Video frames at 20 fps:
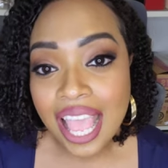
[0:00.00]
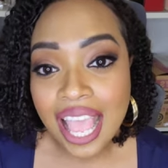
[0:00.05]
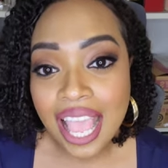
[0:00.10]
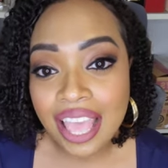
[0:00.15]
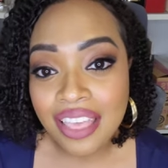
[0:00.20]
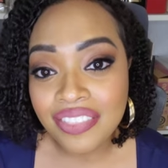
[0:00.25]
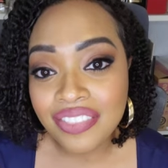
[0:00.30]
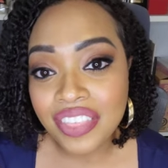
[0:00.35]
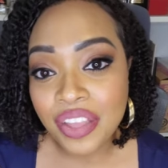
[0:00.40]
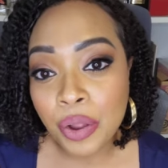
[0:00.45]

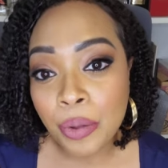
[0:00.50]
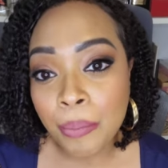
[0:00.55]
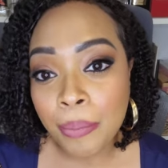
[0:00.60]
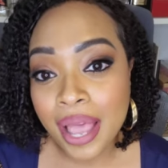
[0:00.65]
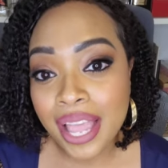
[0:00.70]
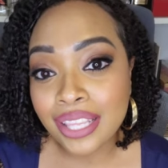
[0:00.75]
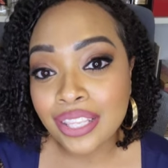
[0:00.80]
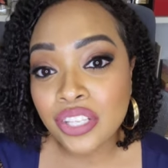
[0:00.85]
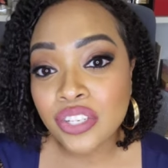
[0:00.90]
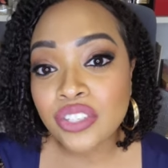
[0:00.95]
and they're
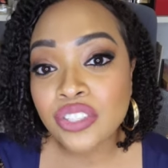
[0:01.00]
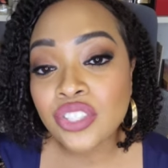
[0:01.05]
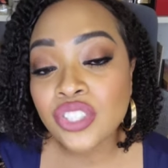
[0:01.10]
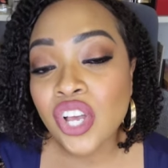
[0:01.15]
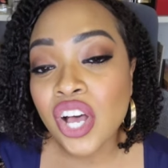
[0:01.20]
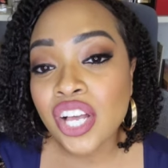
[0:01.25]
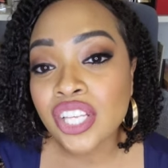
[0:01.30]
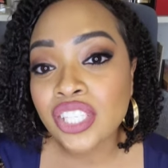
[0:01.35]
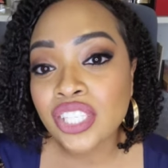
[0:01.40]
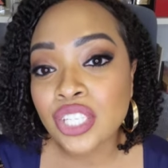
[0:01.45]
by Little
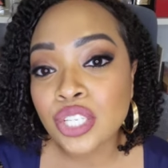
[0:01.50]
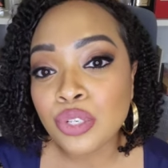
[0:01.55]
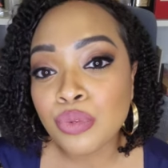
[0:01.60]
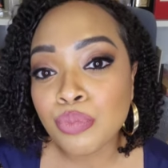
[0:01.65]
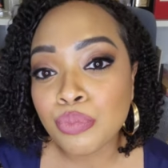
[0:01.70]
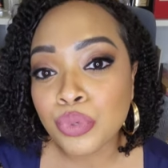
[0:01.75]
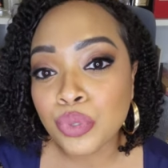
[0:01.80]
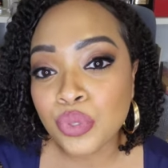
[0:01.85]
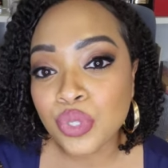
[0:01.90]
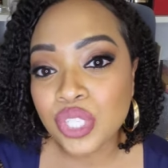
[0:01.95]
Dawson
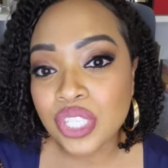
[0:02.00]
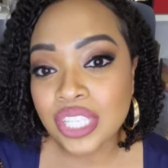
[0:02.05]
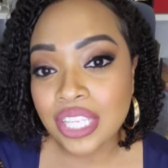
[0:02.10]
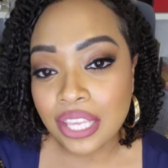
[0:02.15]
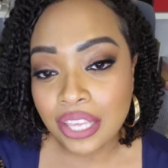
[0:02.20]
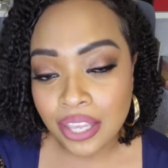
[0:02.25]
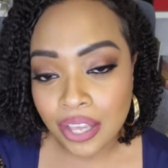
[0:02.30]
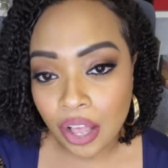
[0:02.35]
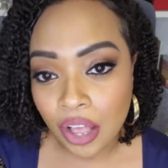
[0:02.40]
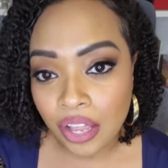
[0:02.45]

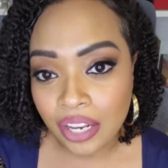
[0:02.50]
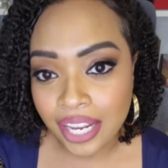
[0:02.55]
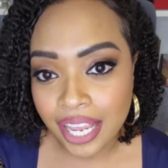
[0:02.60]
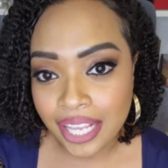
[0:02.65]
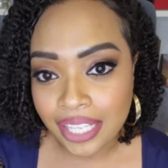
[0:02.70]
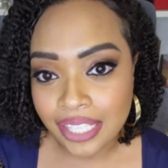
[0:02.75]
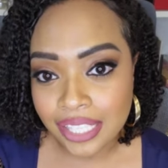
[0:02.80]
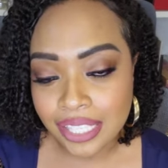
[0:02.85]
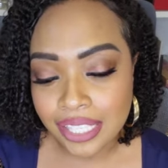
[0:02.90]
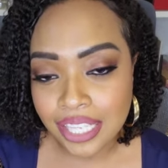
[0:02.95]
Boutique on
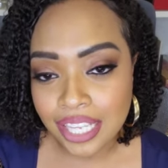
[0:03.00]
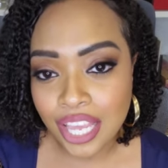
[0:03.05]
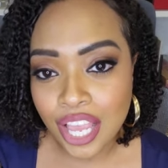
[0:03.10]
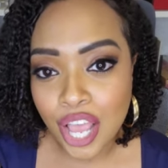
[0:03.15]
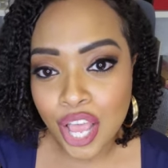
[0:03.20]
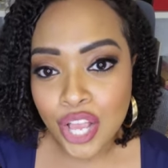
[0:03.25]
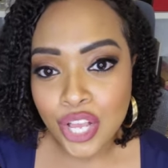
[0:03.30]
Etsy.